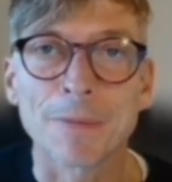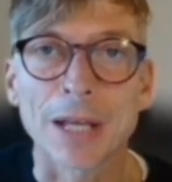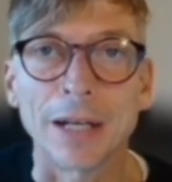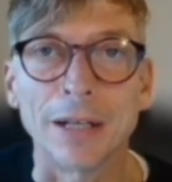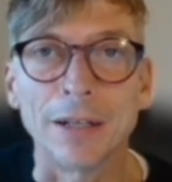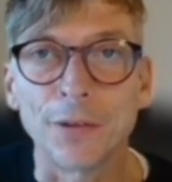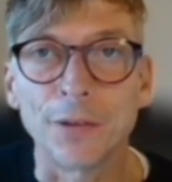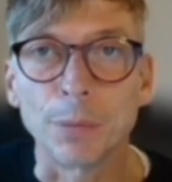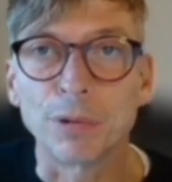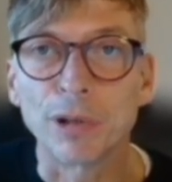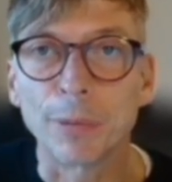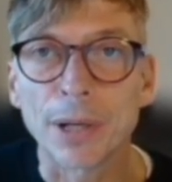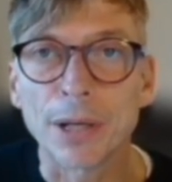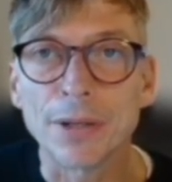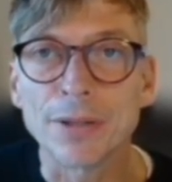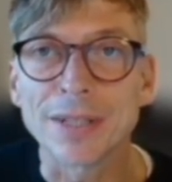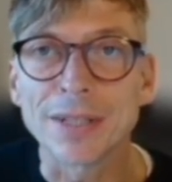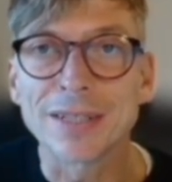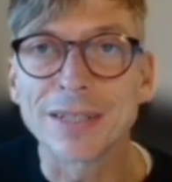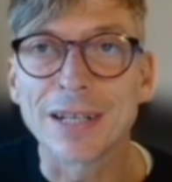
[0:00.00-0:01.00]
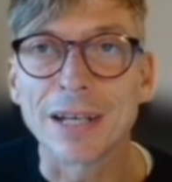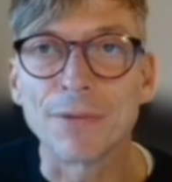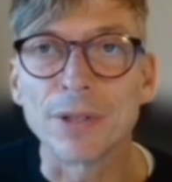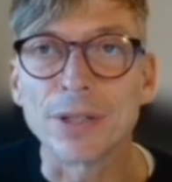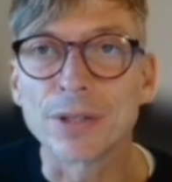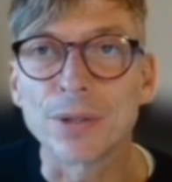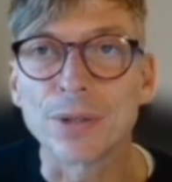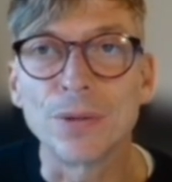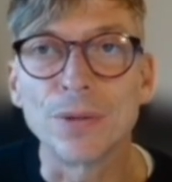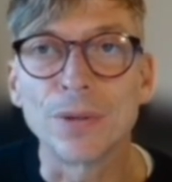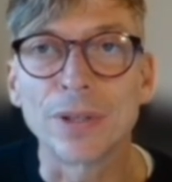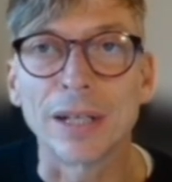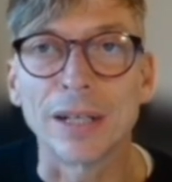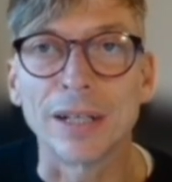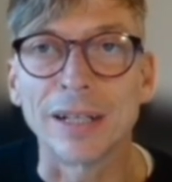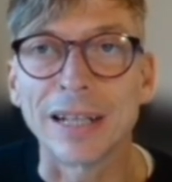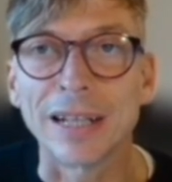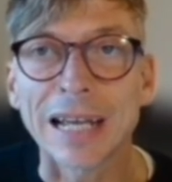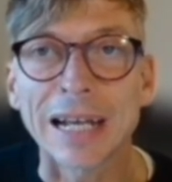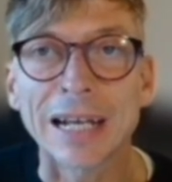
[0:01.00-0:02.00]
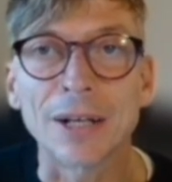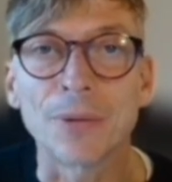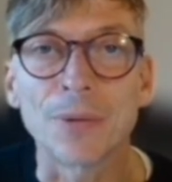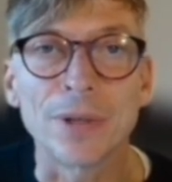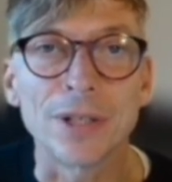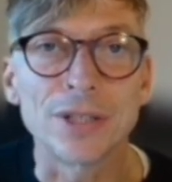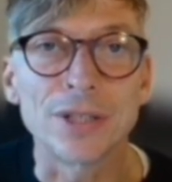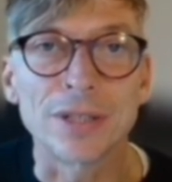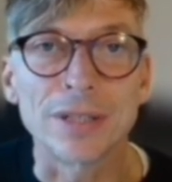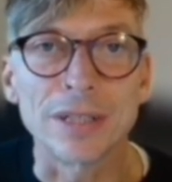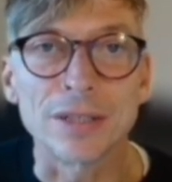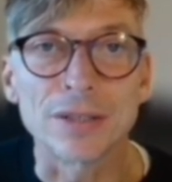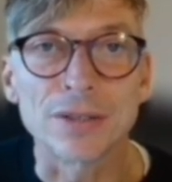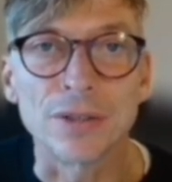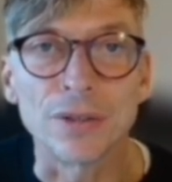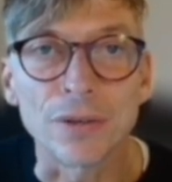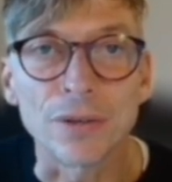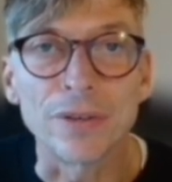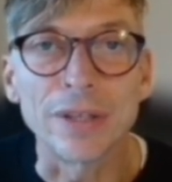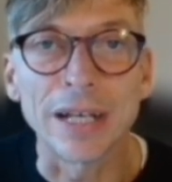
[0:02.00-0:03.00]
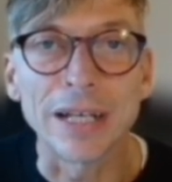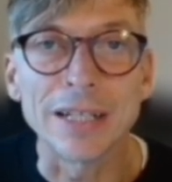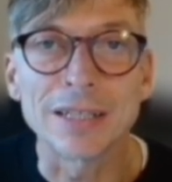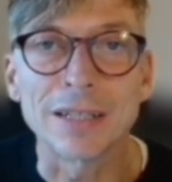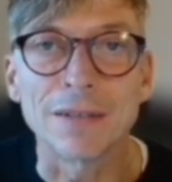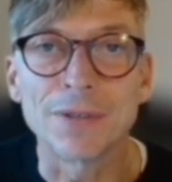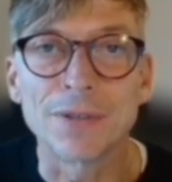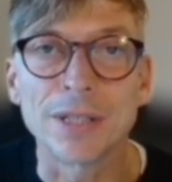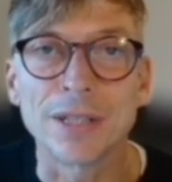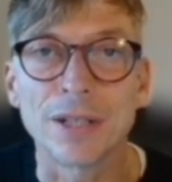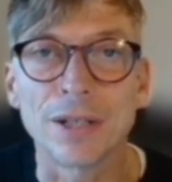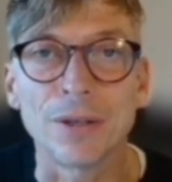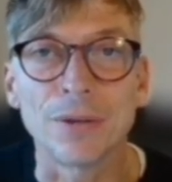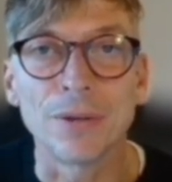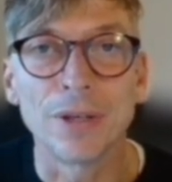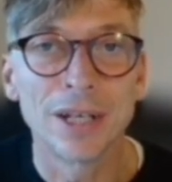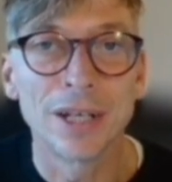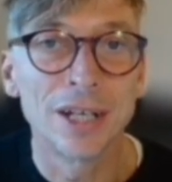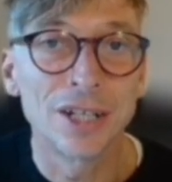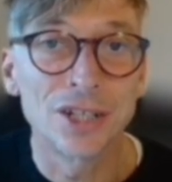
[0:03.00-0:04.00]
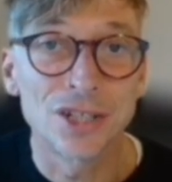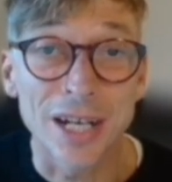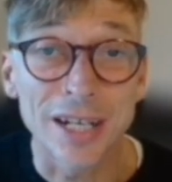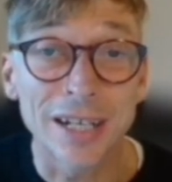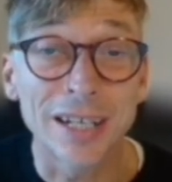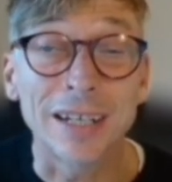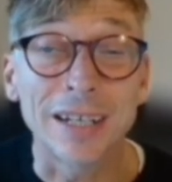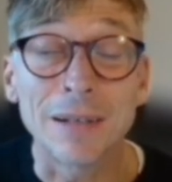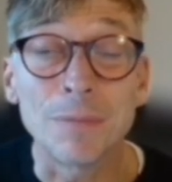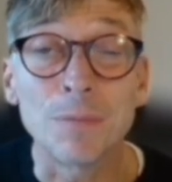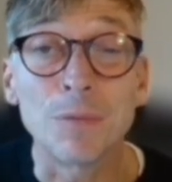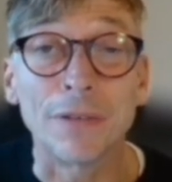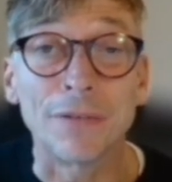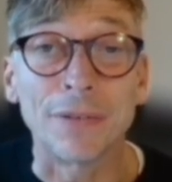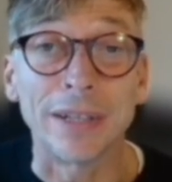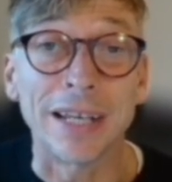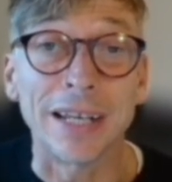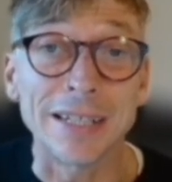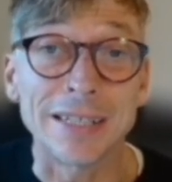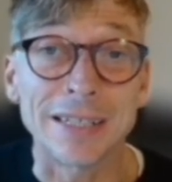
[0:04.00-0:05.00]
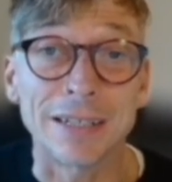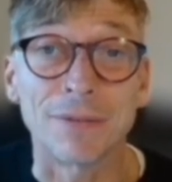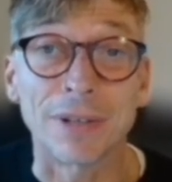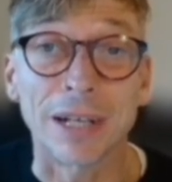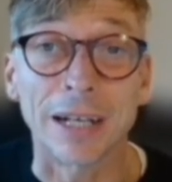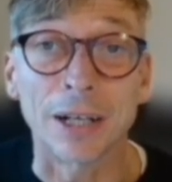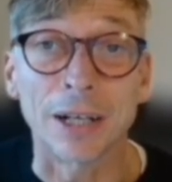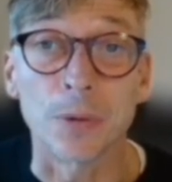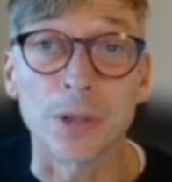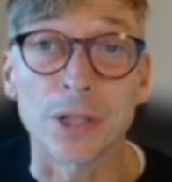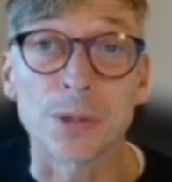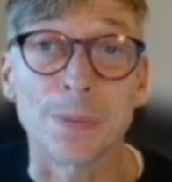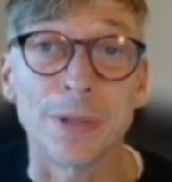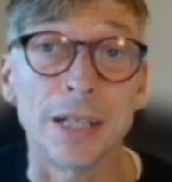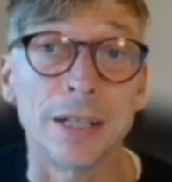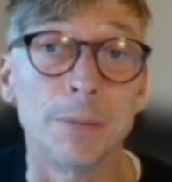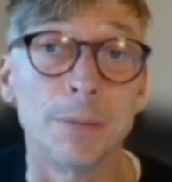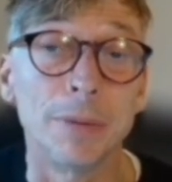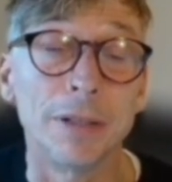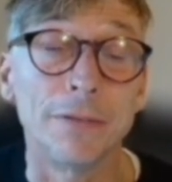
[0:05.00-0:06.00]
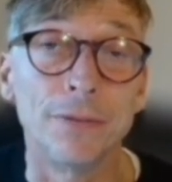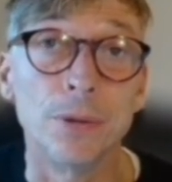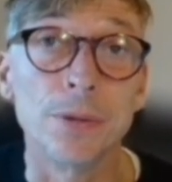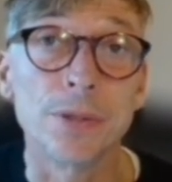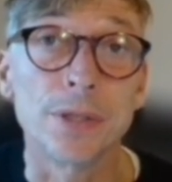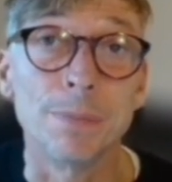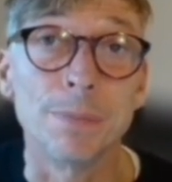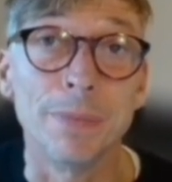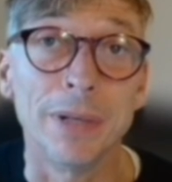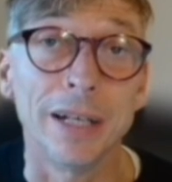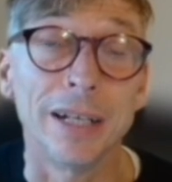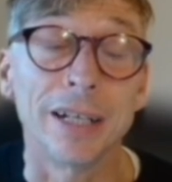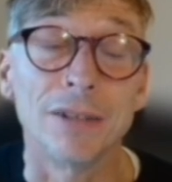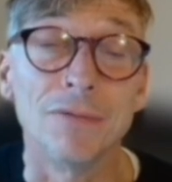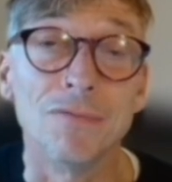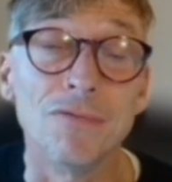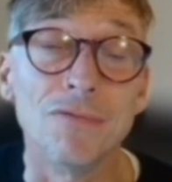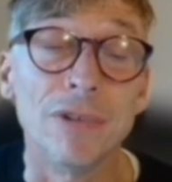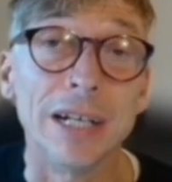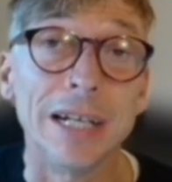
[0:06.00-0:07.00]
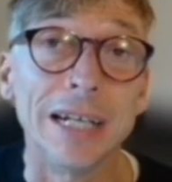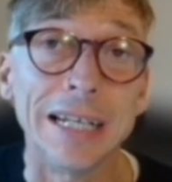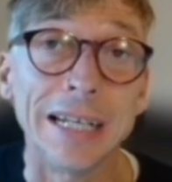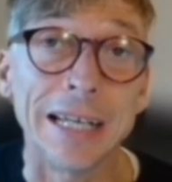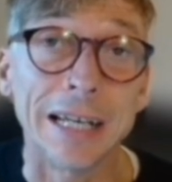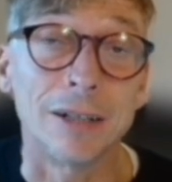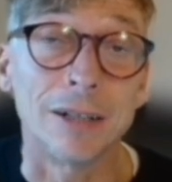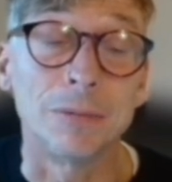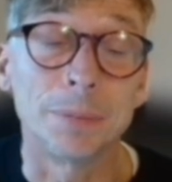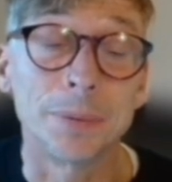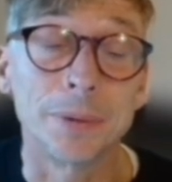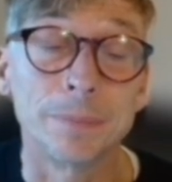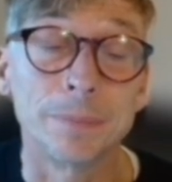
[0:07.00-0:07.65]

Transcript: And if you're proposing to give a talk in a language that's not native to you, checking in with a native language speaker before submitting can really help.